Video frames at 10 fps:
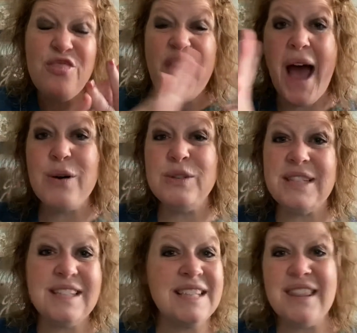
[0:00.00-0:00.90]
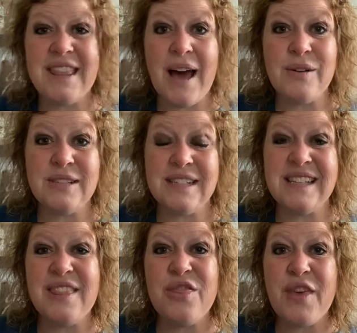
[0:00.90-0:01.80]
thousands and
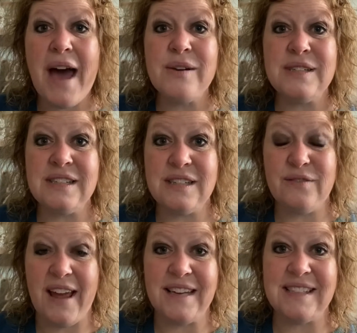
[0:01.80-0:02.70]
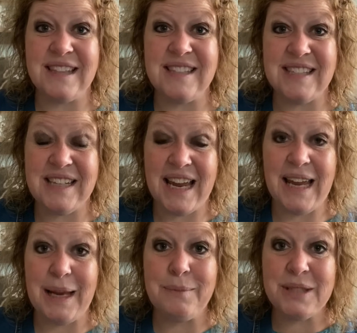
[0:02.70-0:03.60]
thousands and thousands of eggs at the
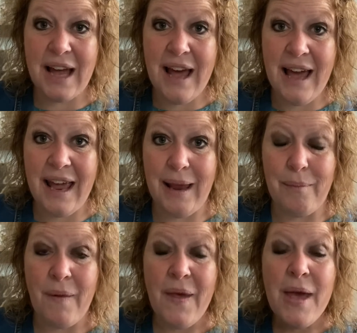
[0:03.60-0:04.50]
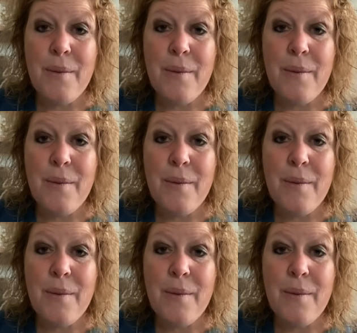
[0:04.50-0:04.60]
same time,